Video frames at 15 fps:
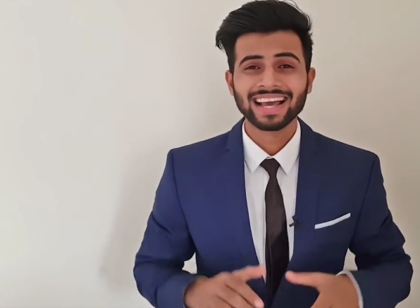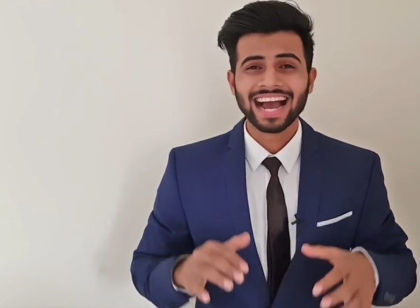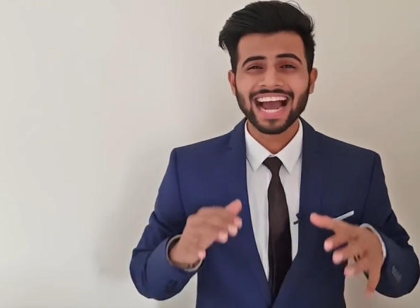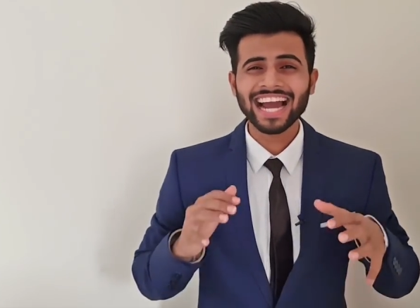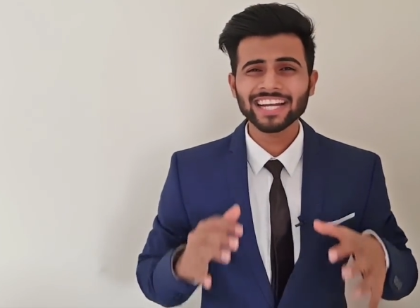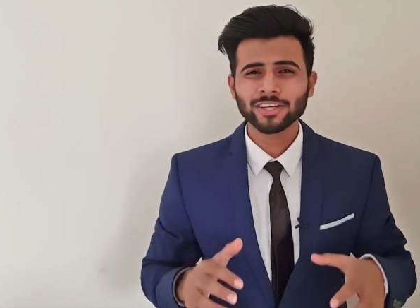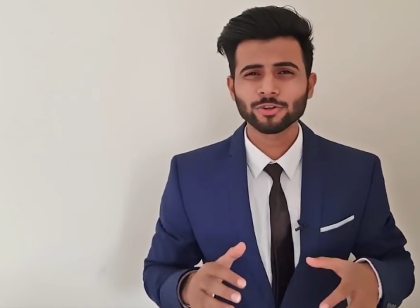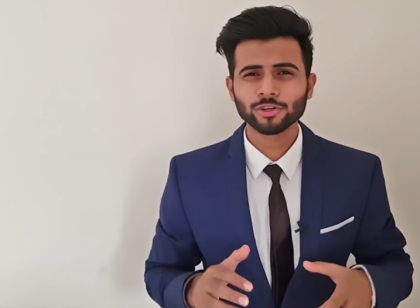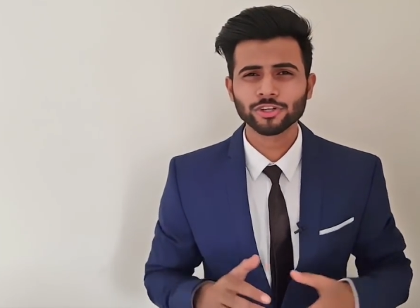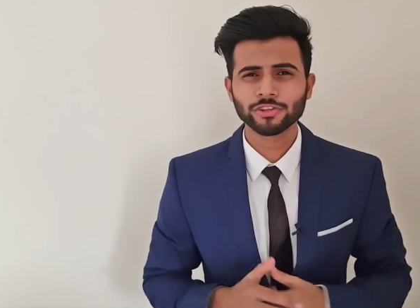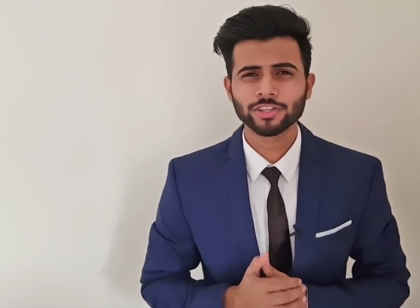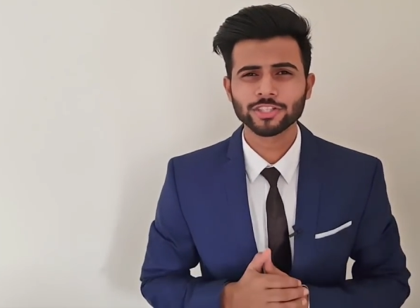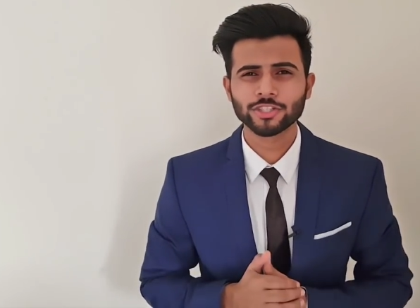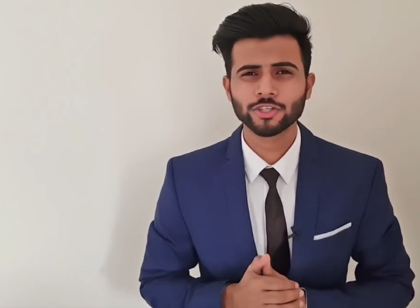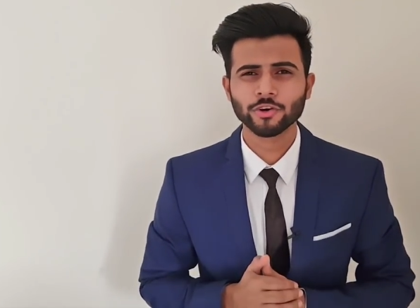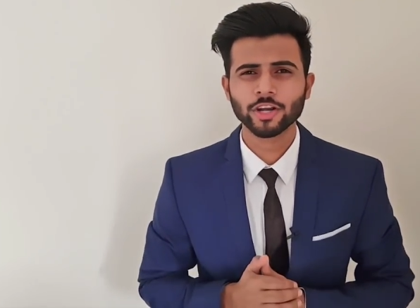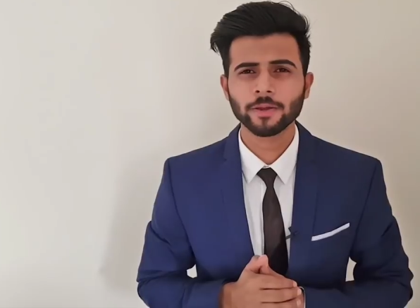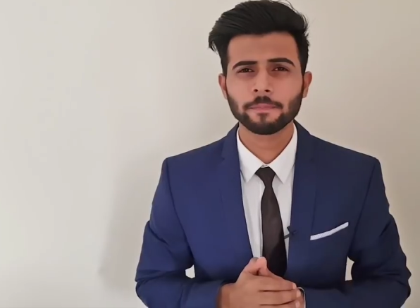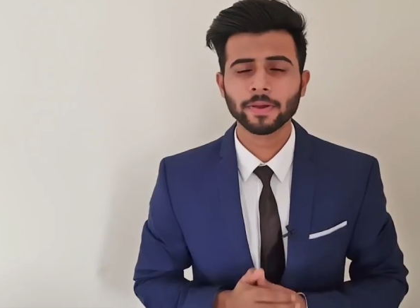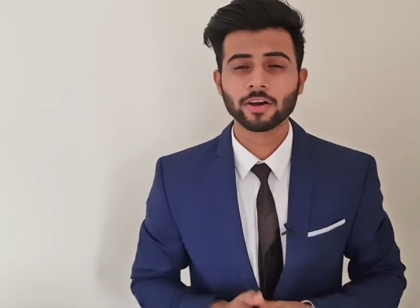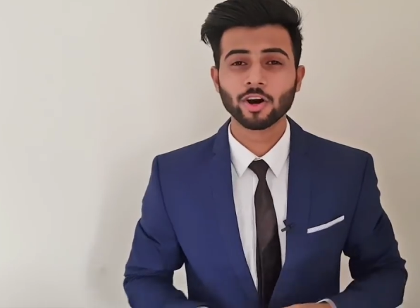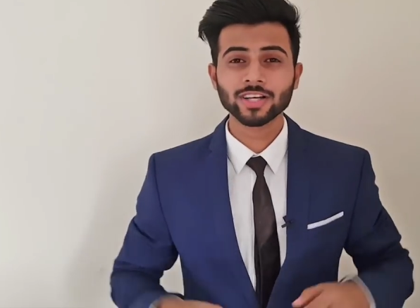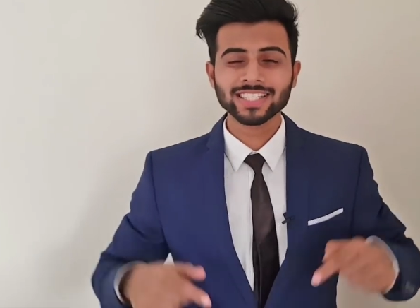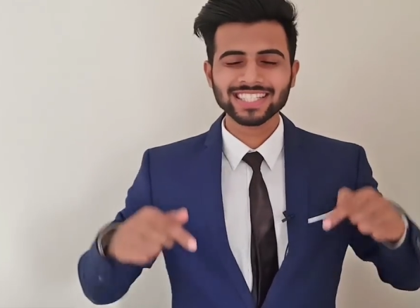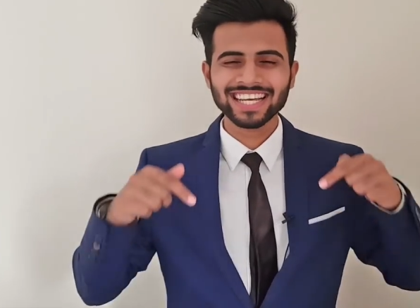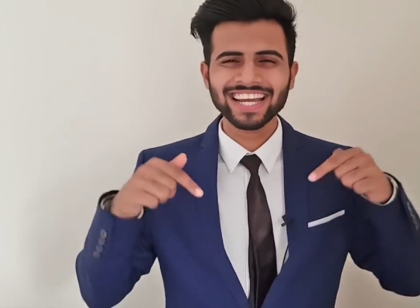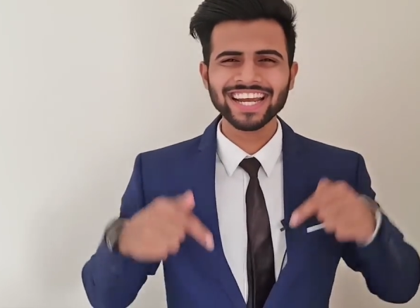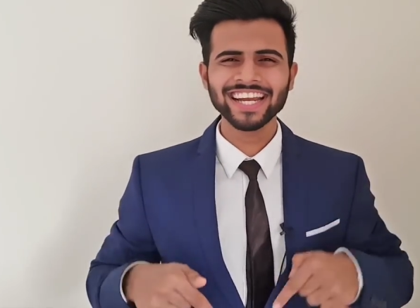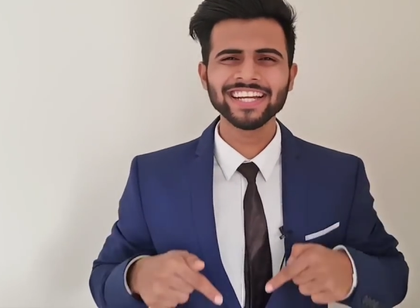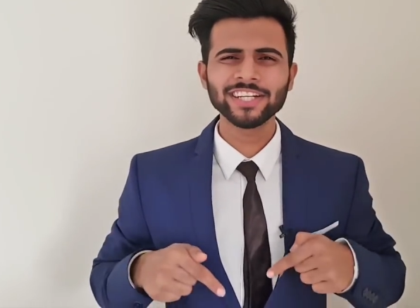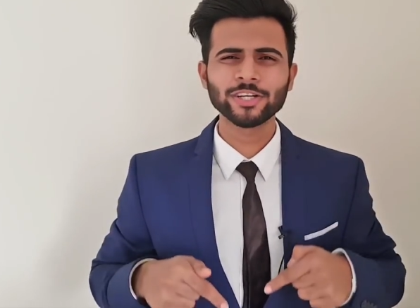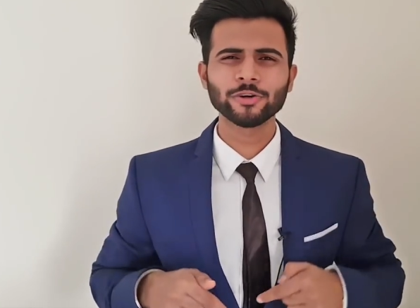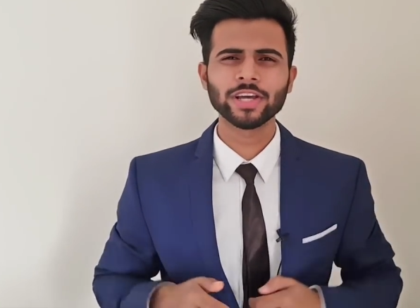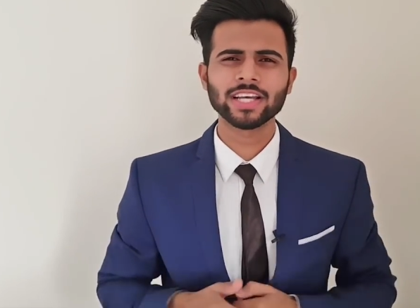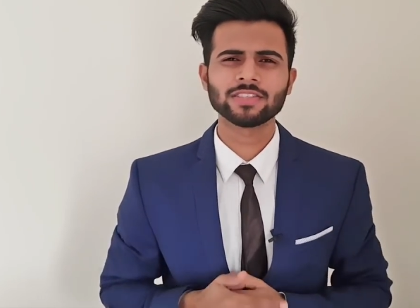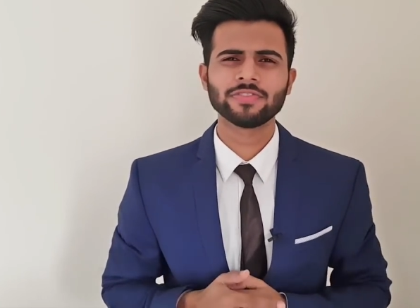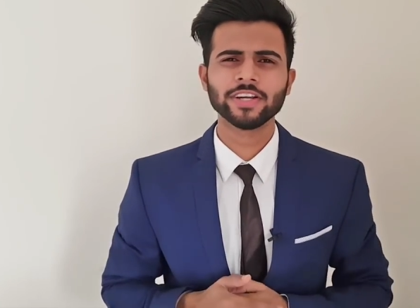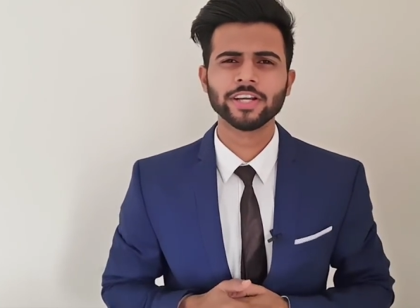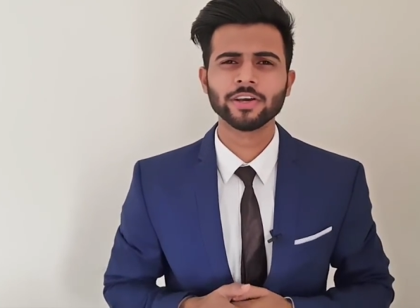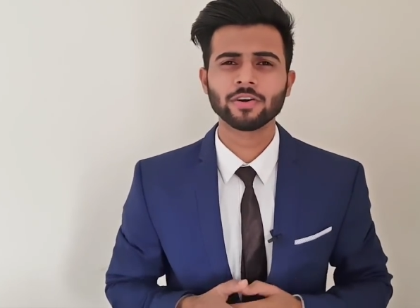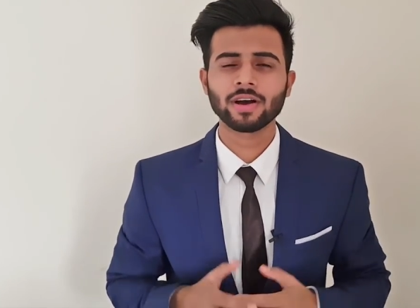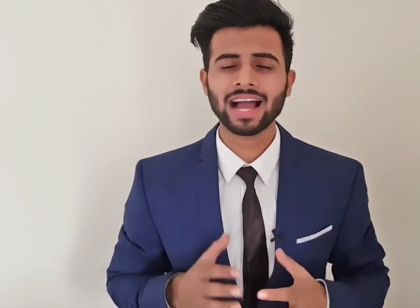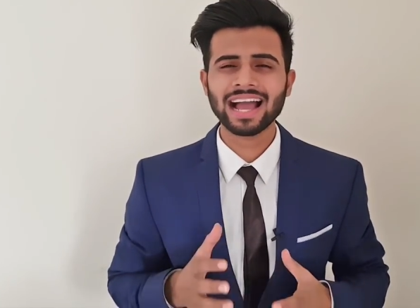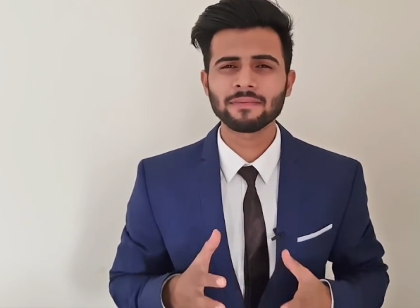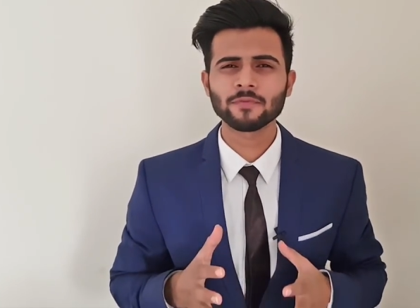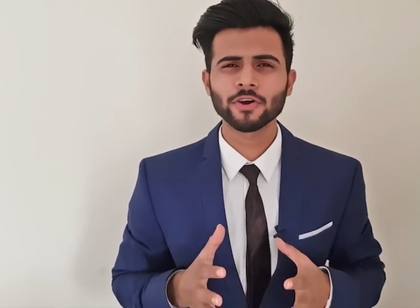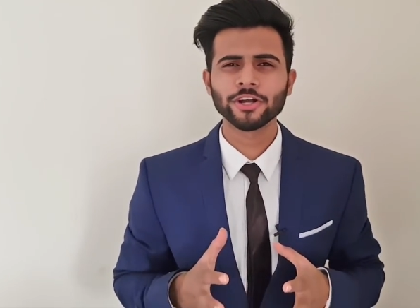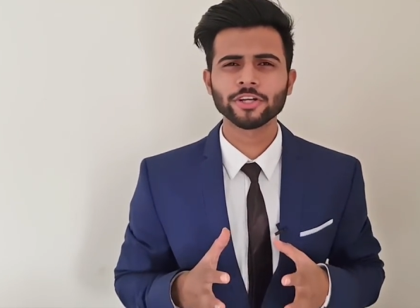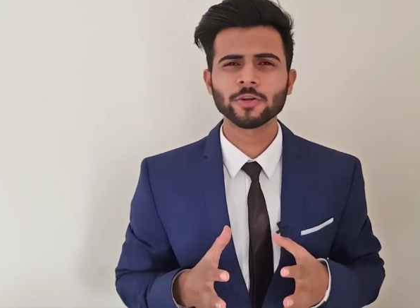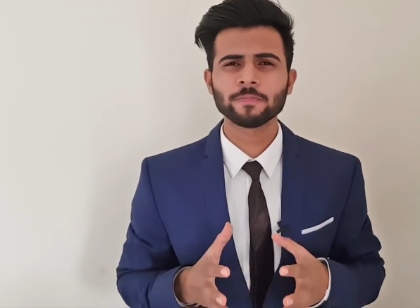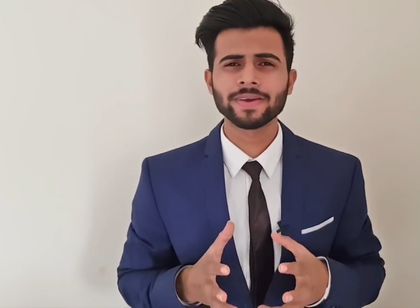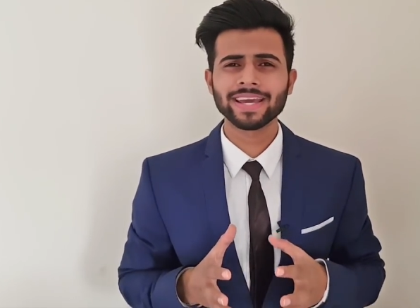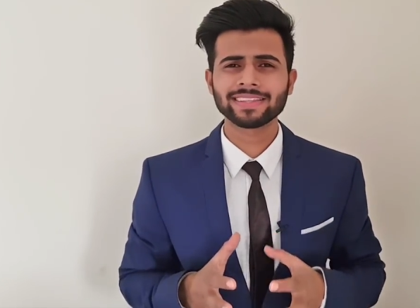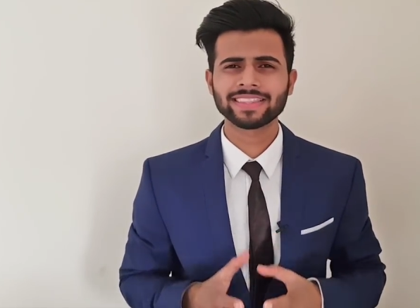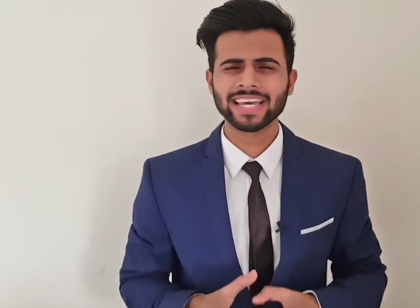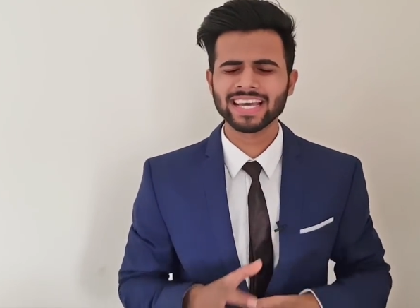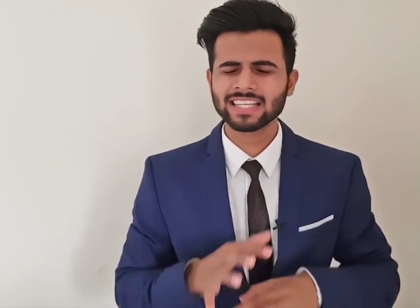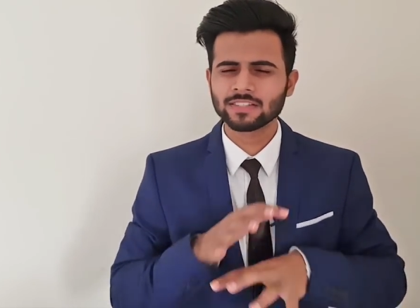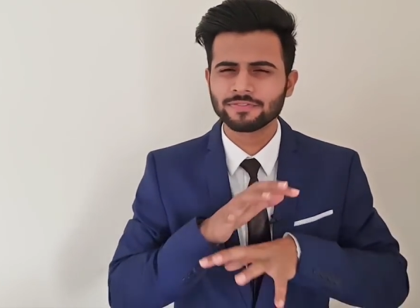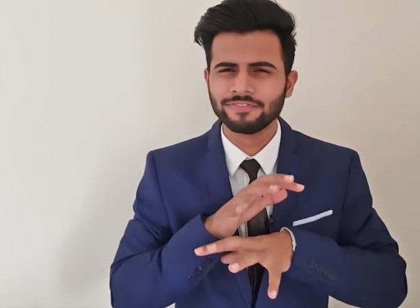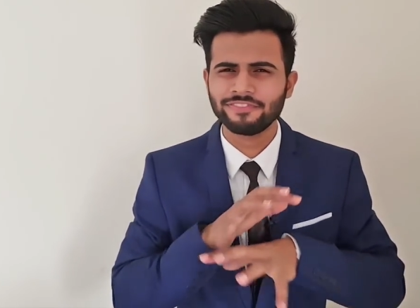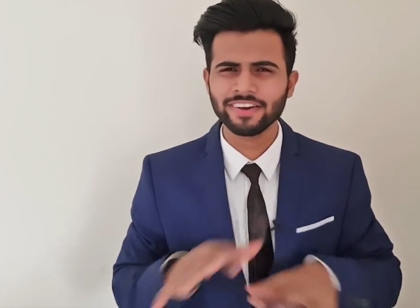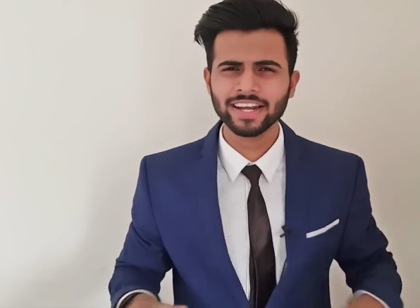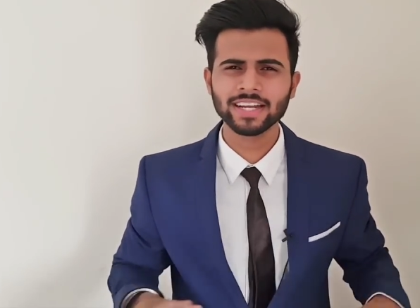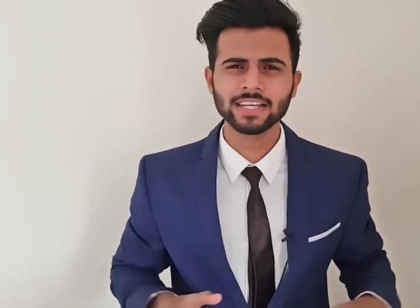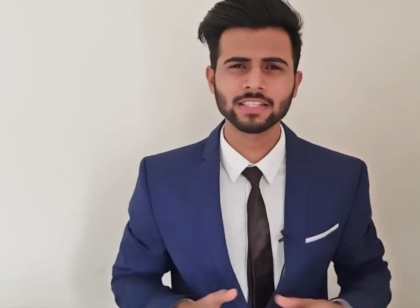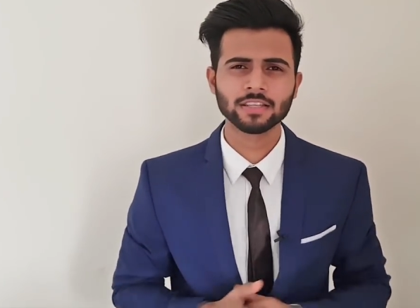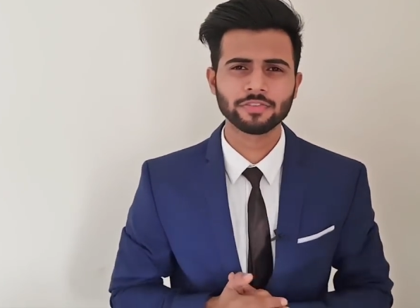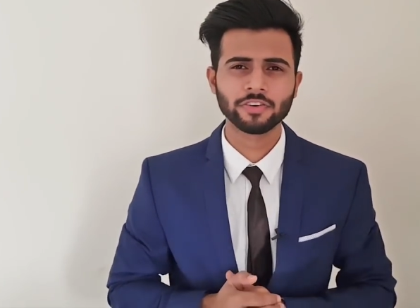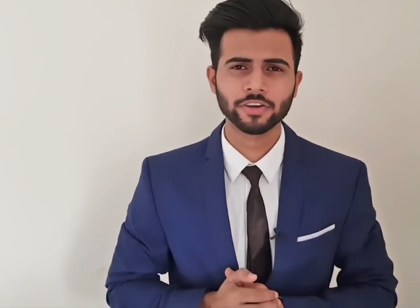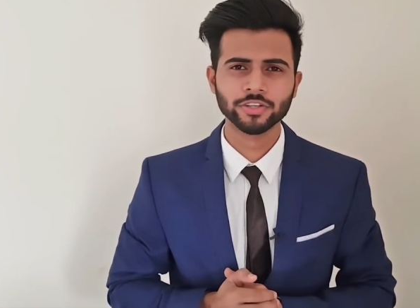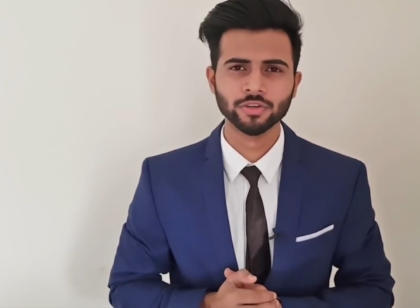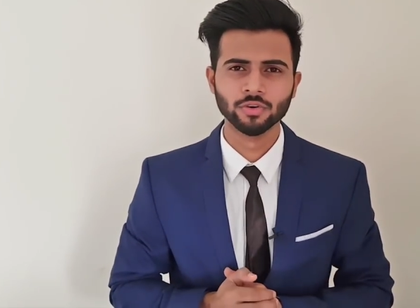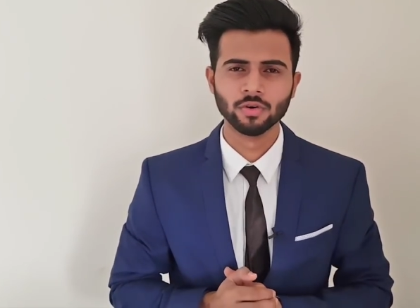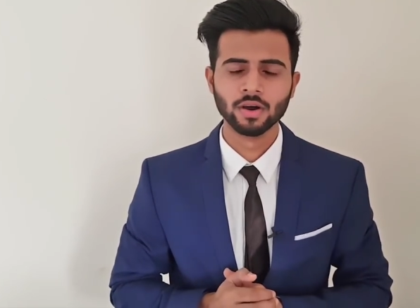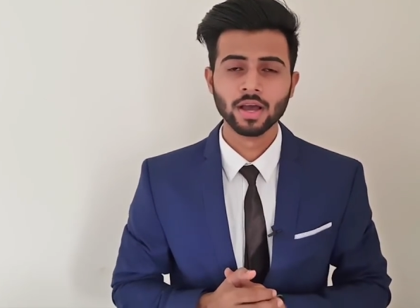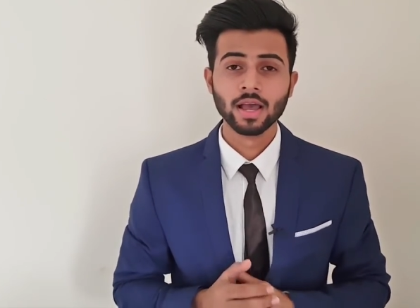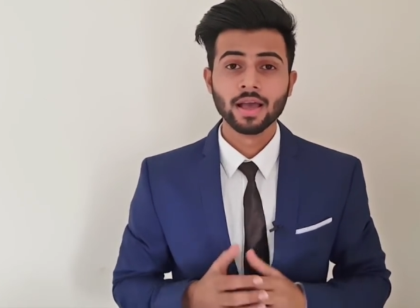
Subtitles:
I told you this story because in today's video, I'm going to make things very easy for you.